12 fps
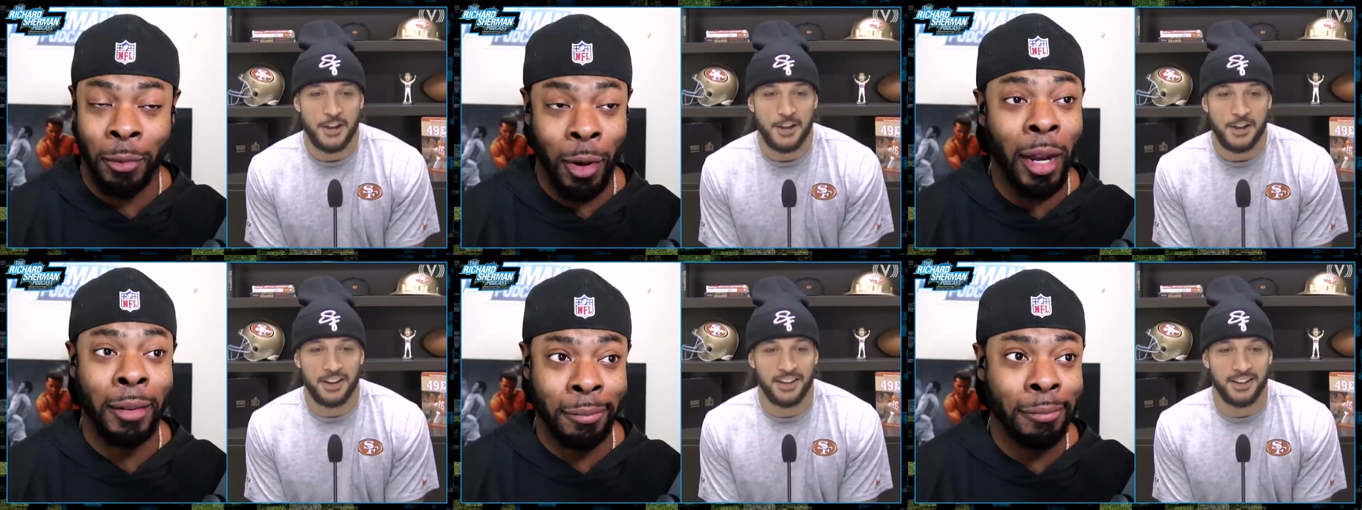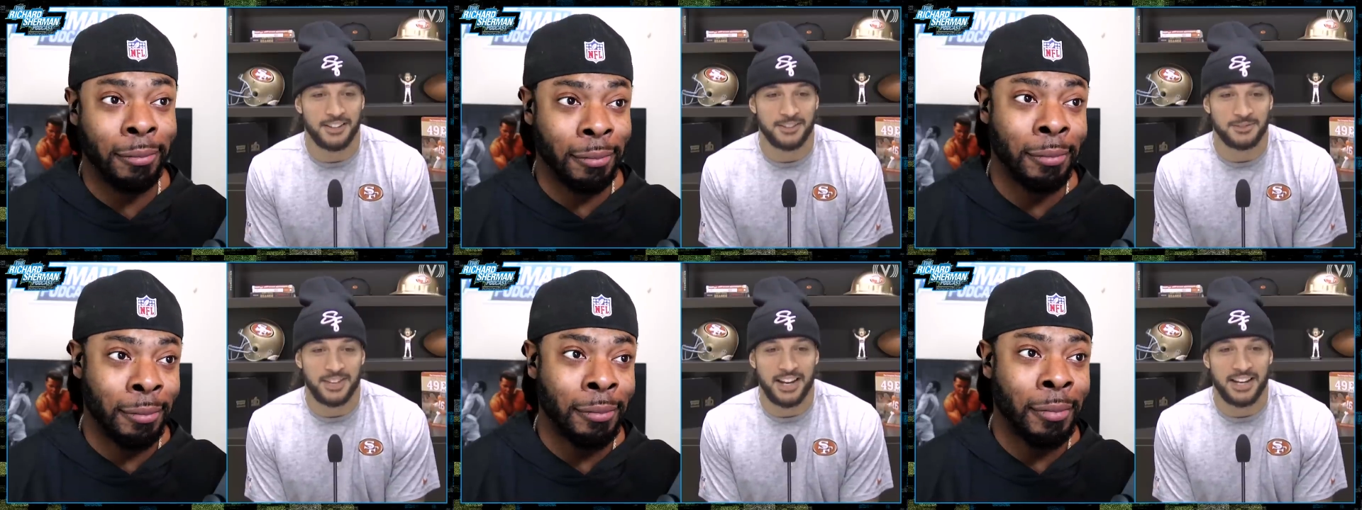Speaker 1: right. You
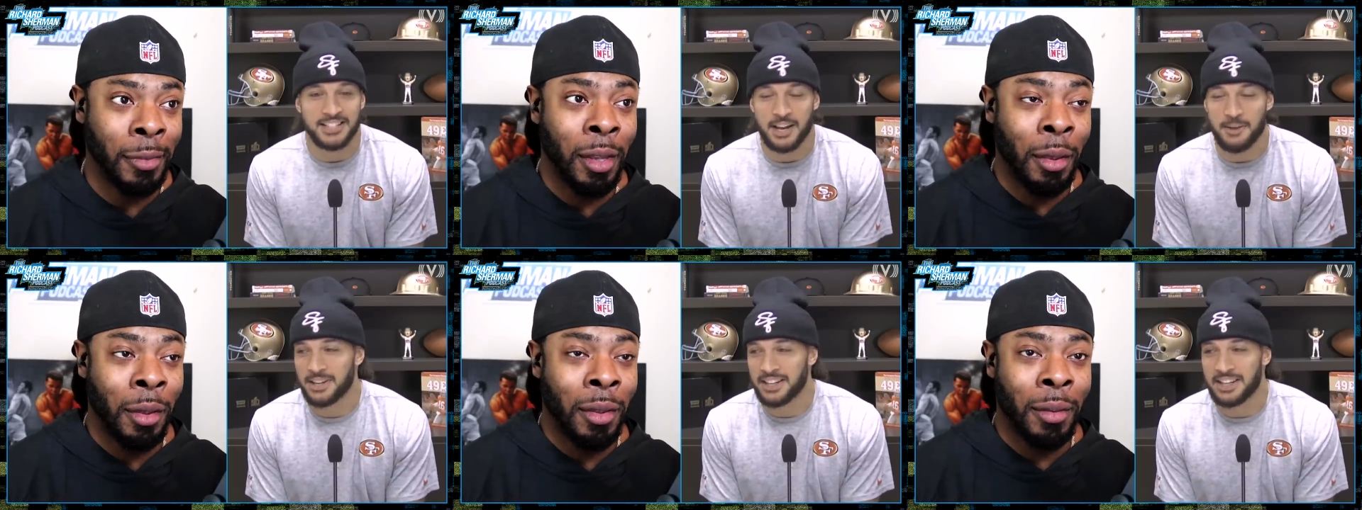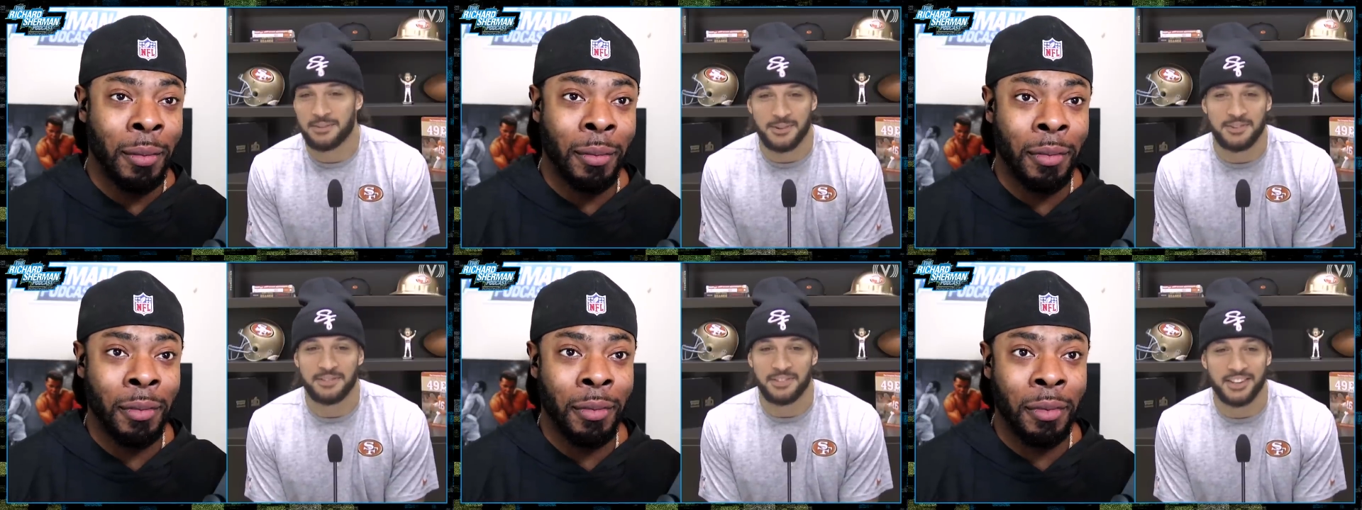know, anytime we can get him
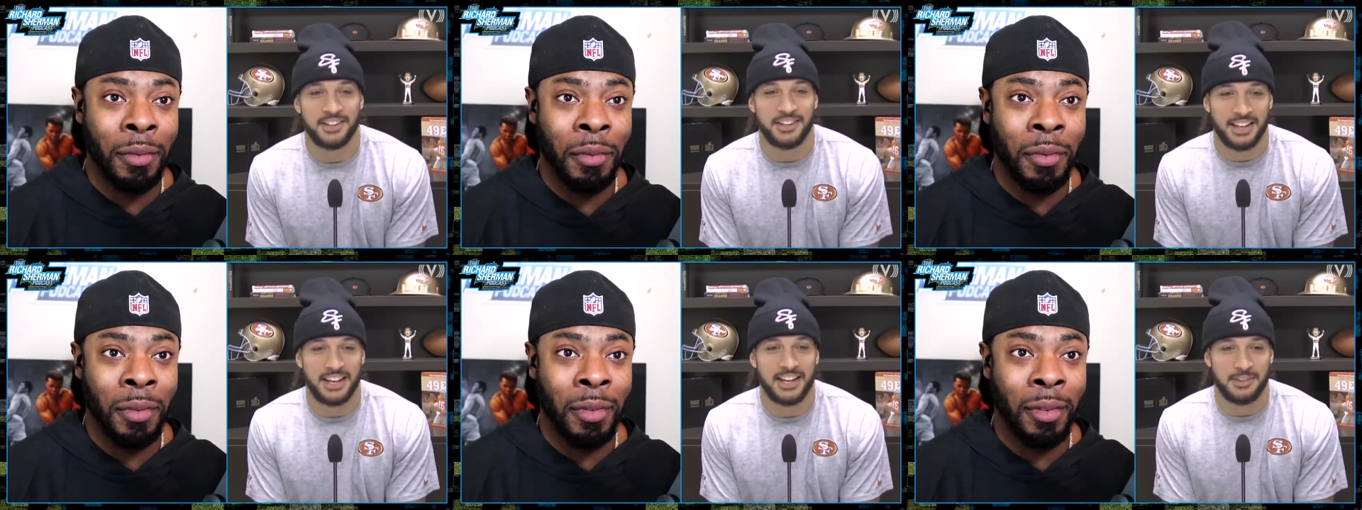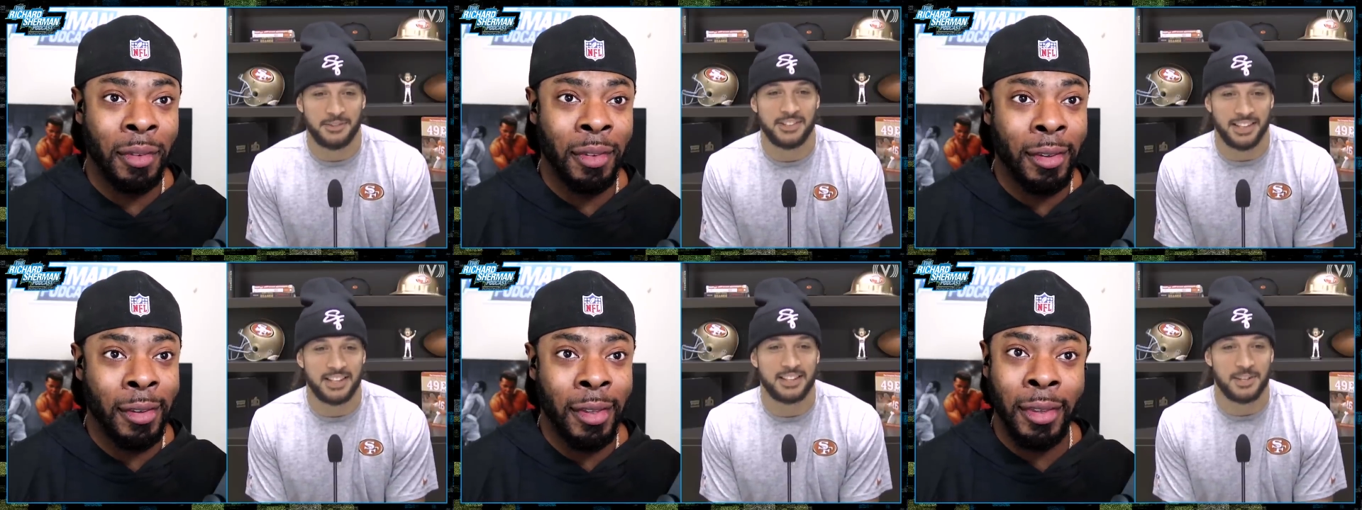on the field and get him
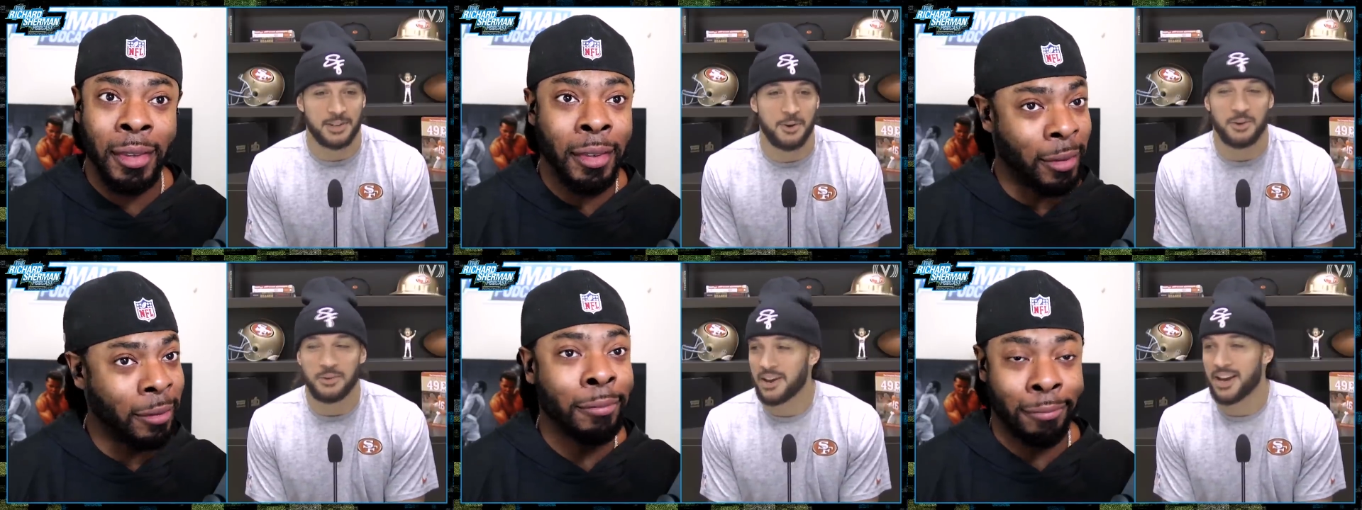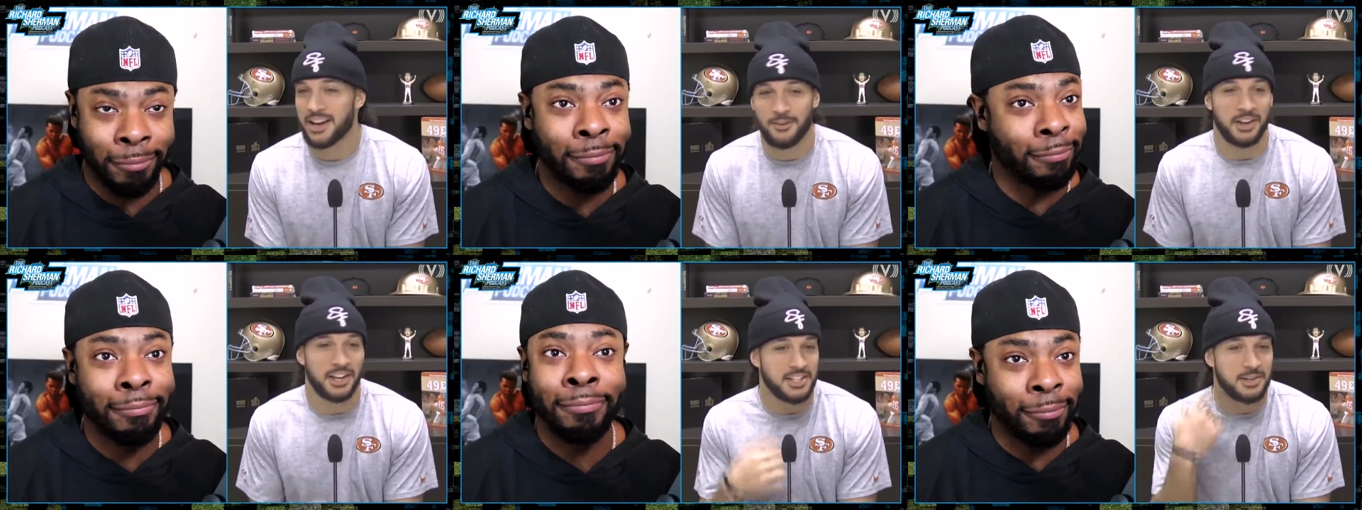to get to the quarterback
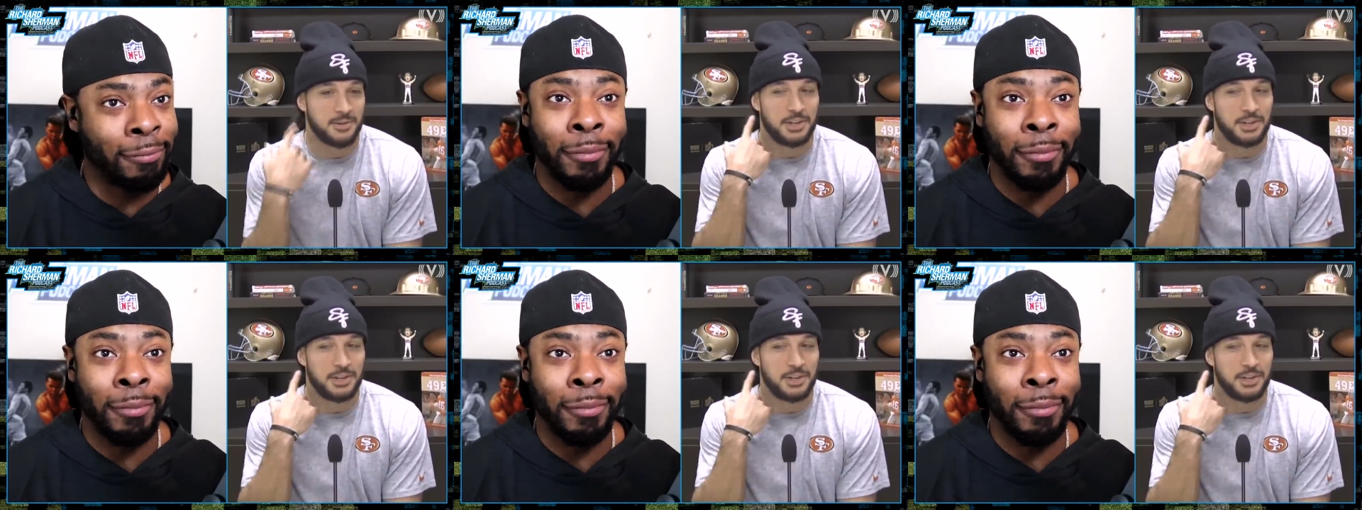or get to the